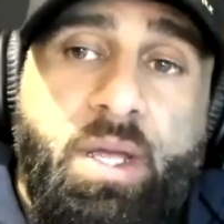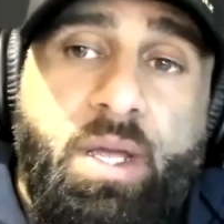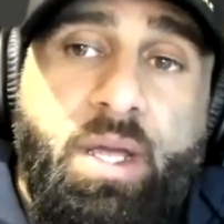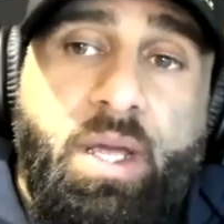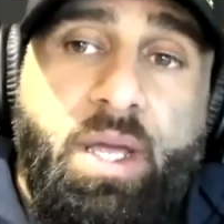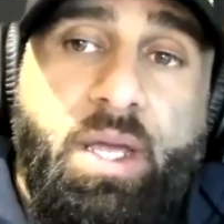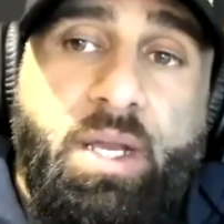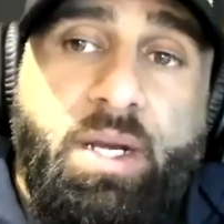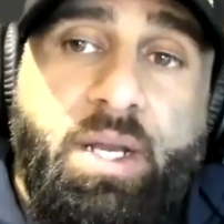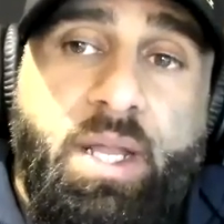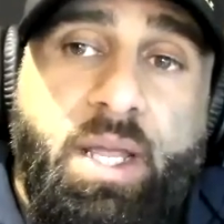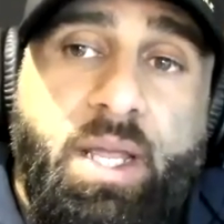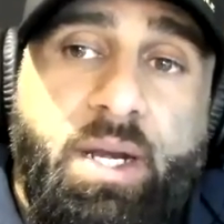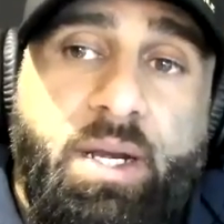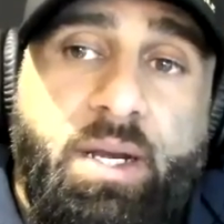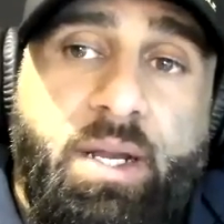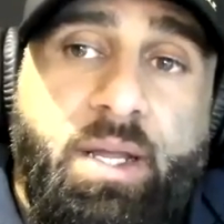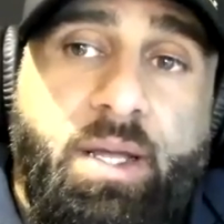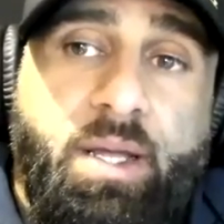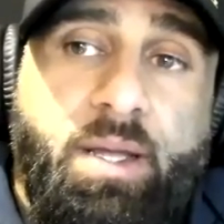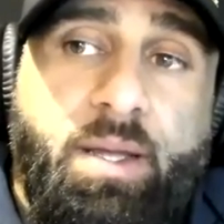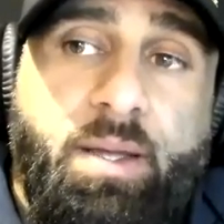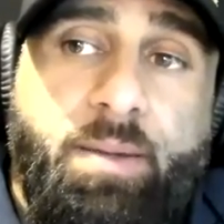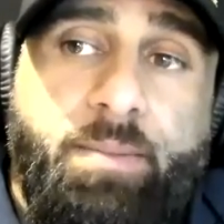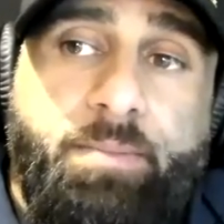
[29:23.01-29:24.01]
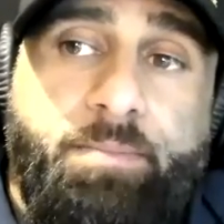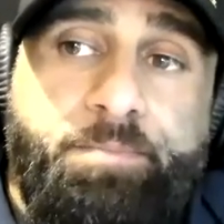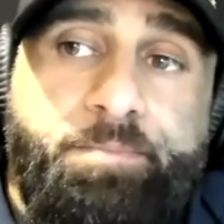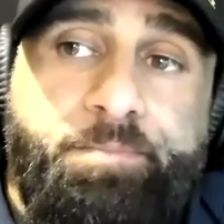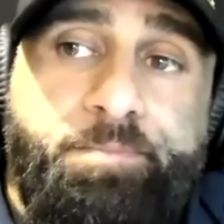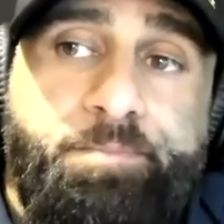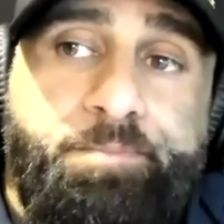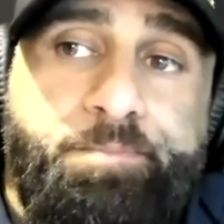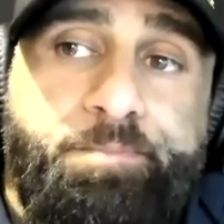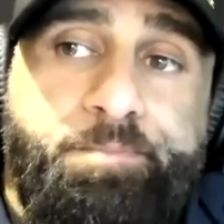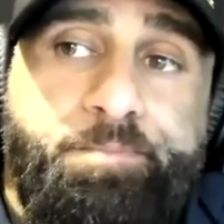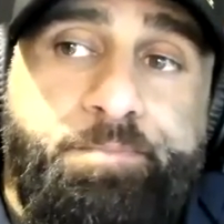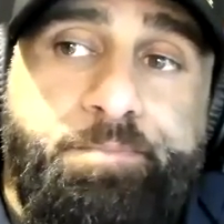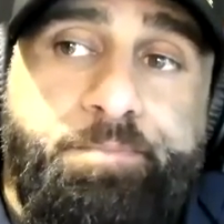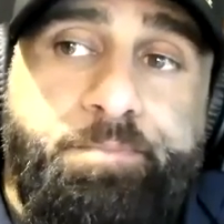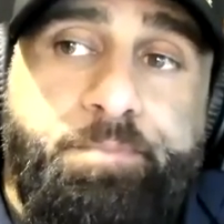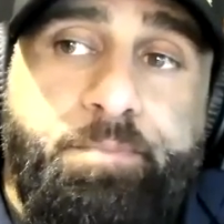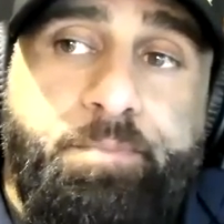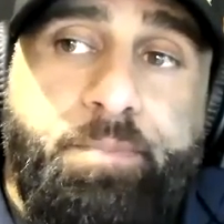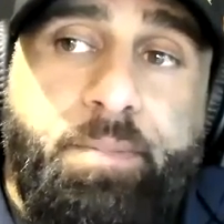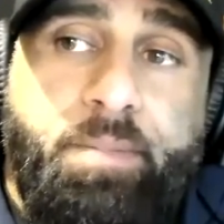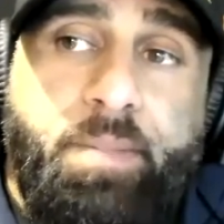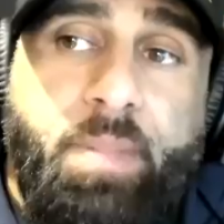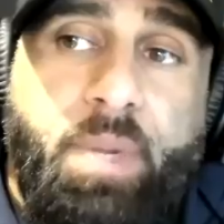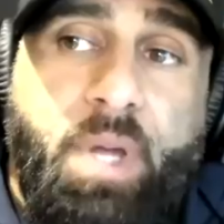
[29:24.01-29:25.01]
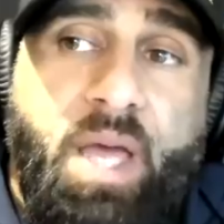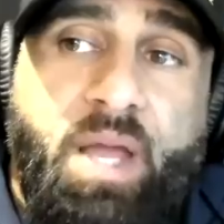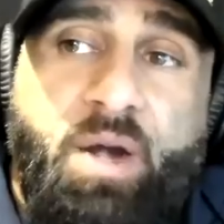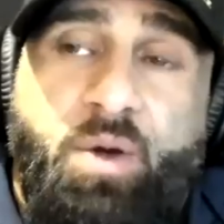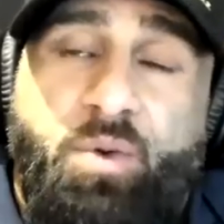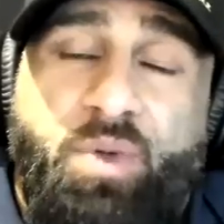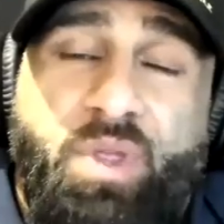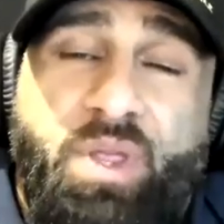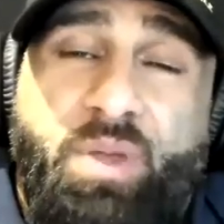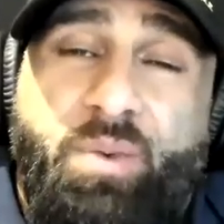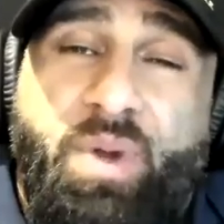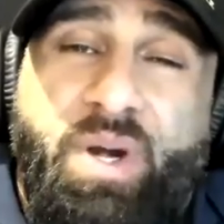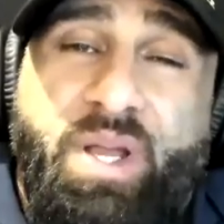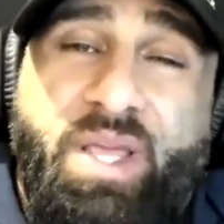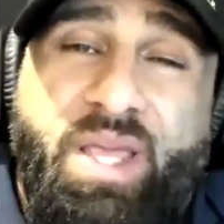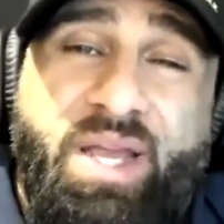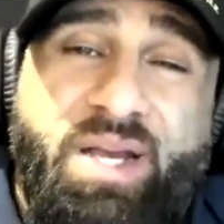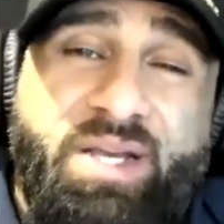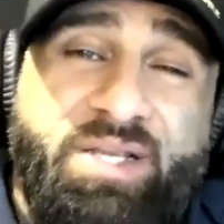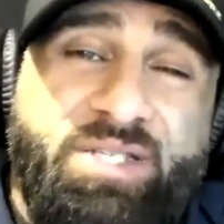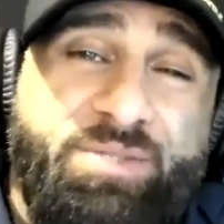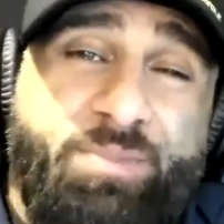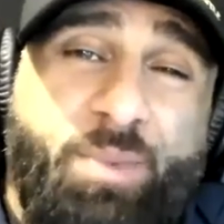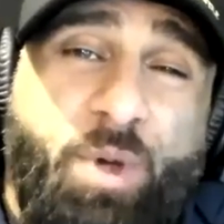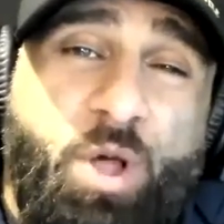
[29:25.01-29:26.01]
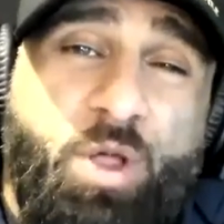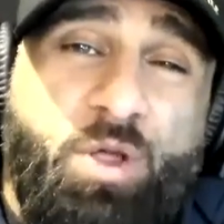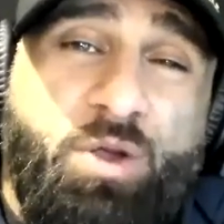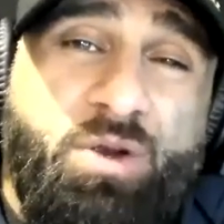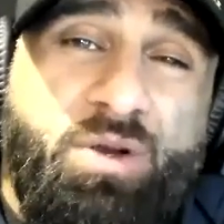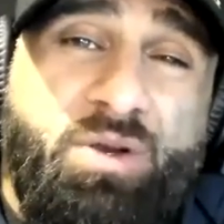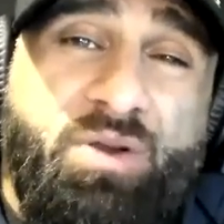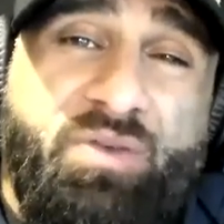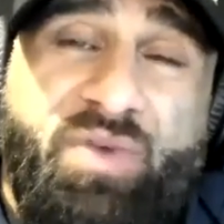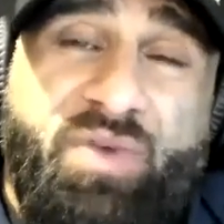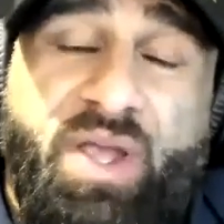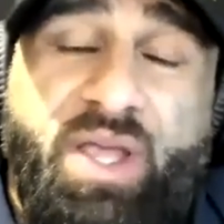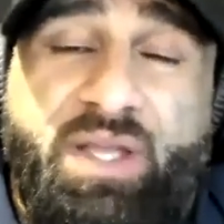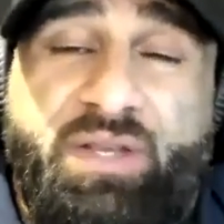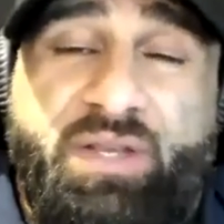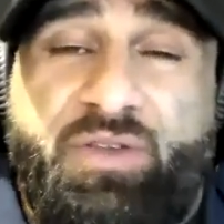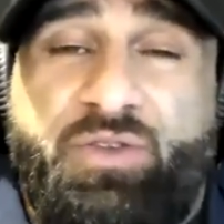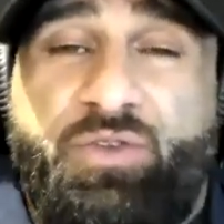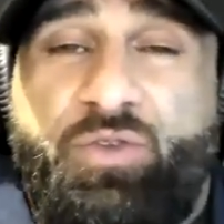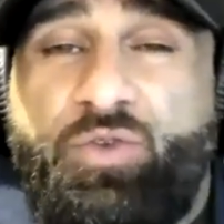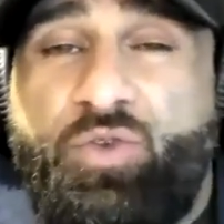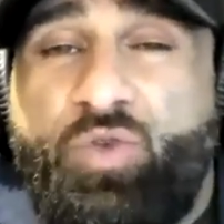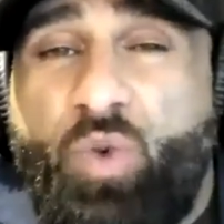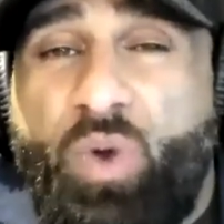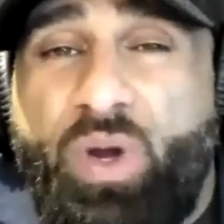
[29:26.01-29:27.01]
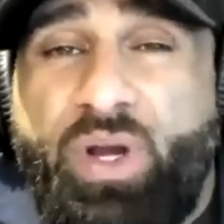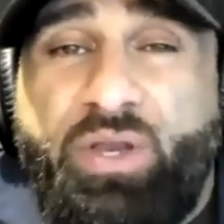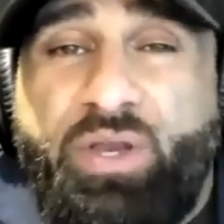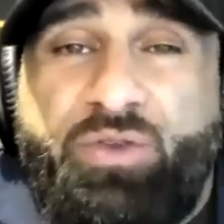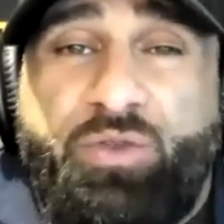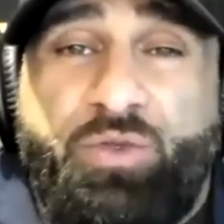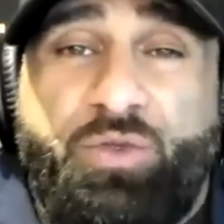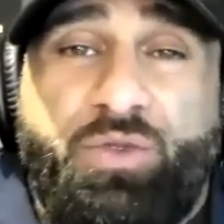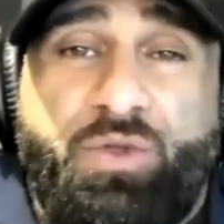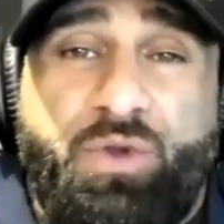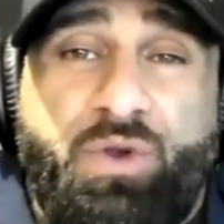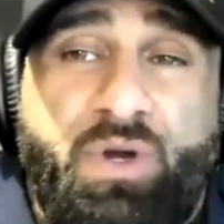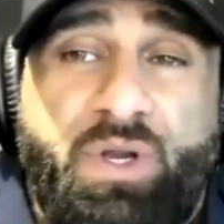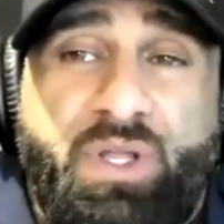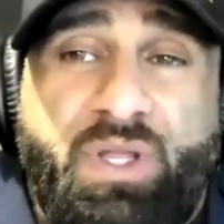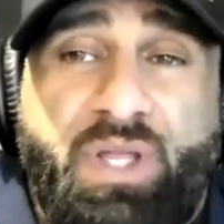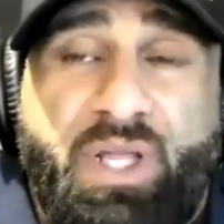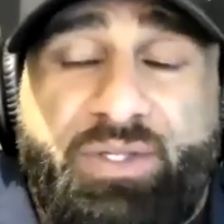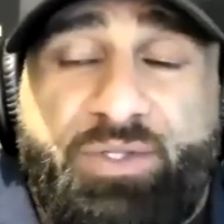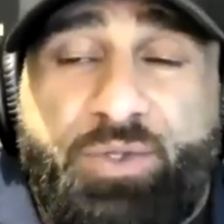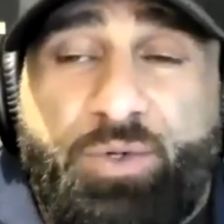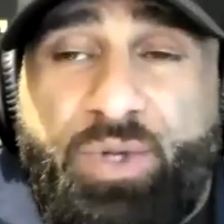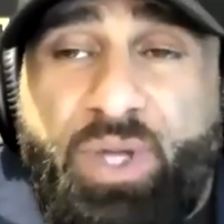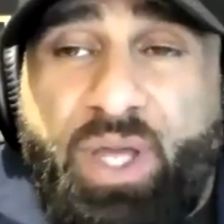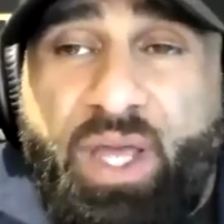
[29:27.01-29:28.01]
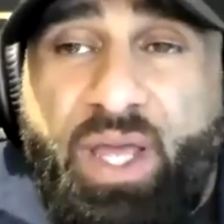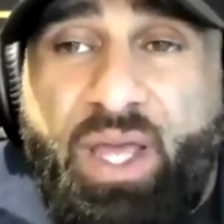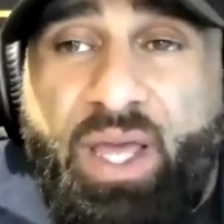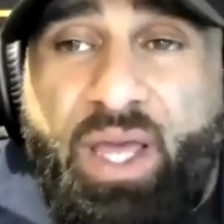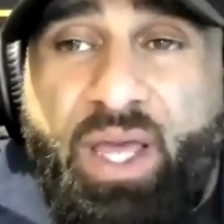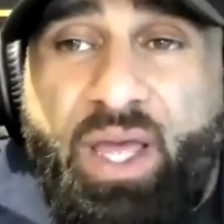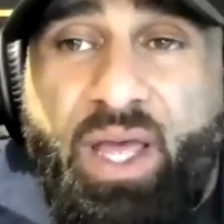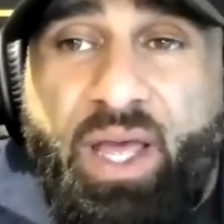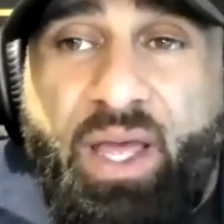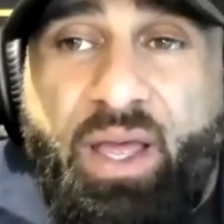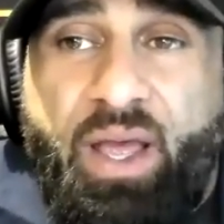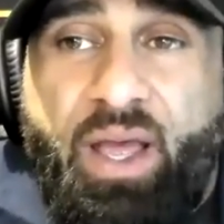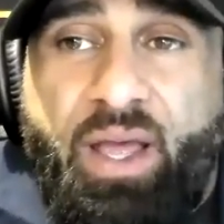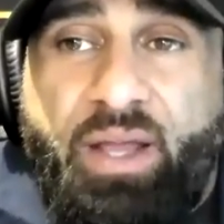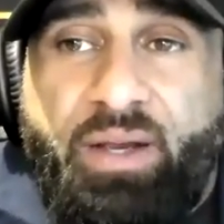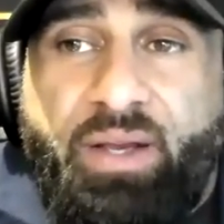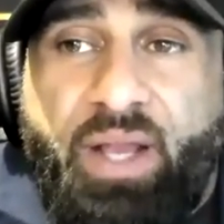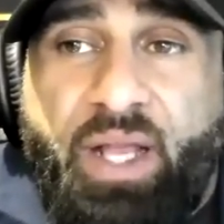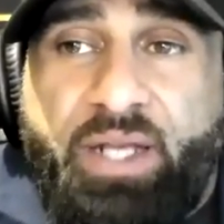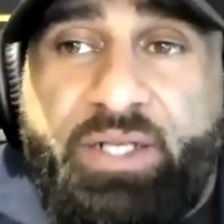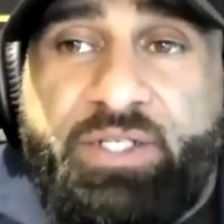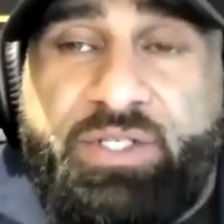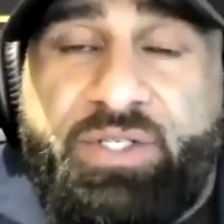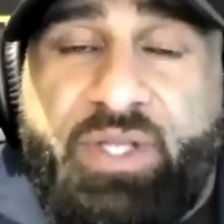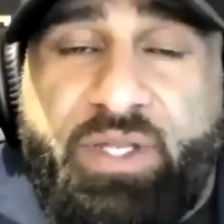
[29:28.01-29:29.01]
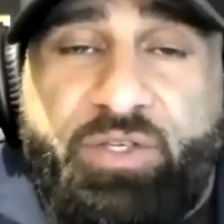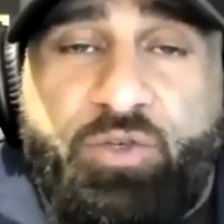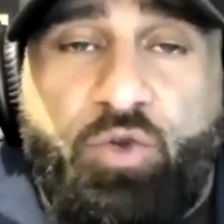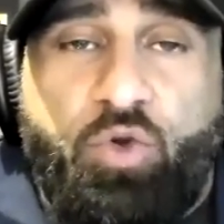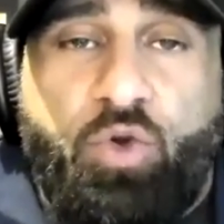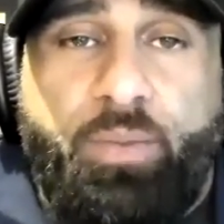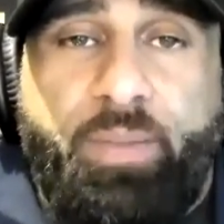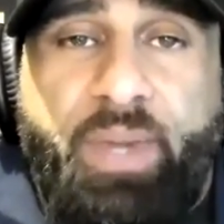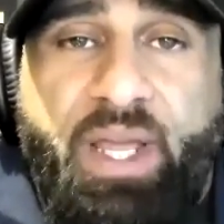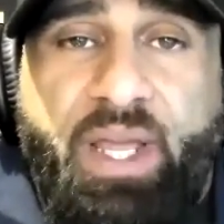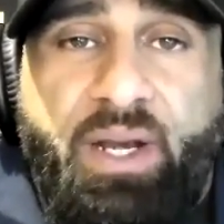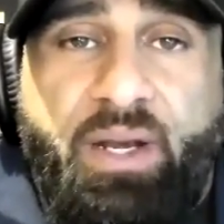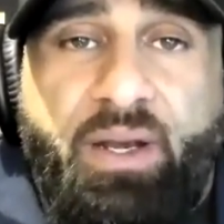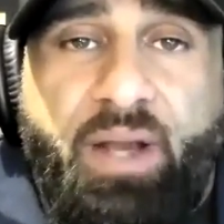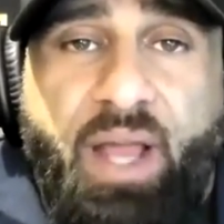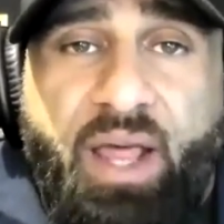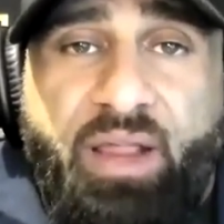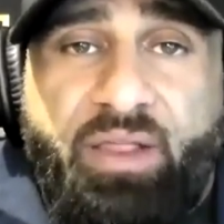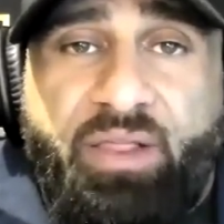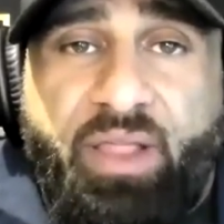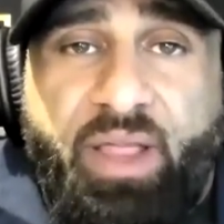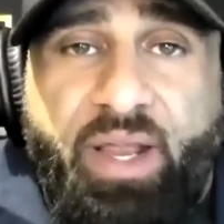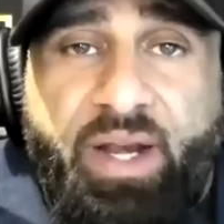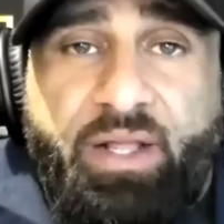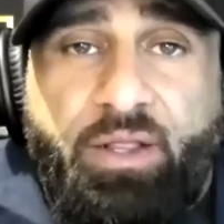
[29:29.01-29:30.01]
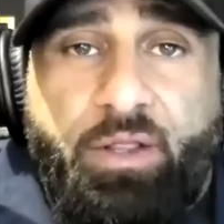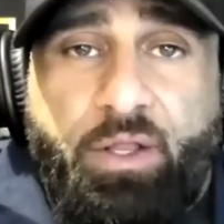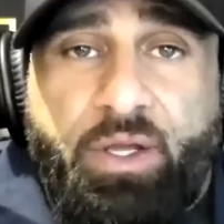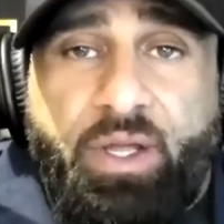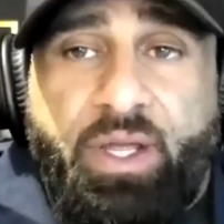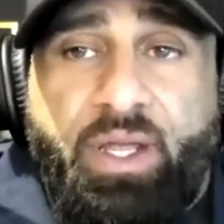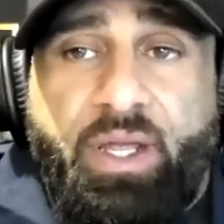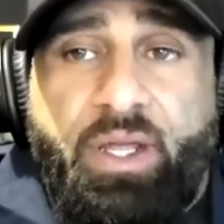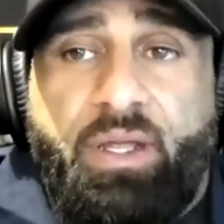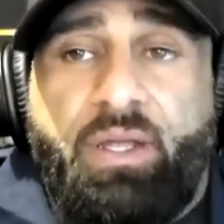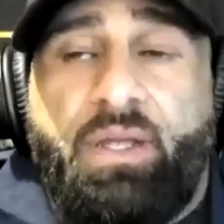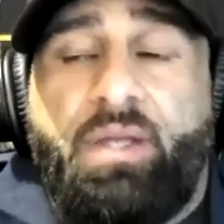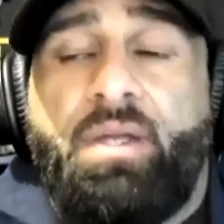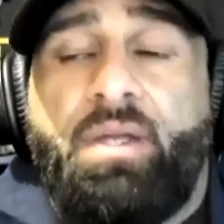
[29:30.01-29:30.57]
And then I don't really want to get any smaller. If I get to 220, 230, that's okay. I just like to remain athletic looking.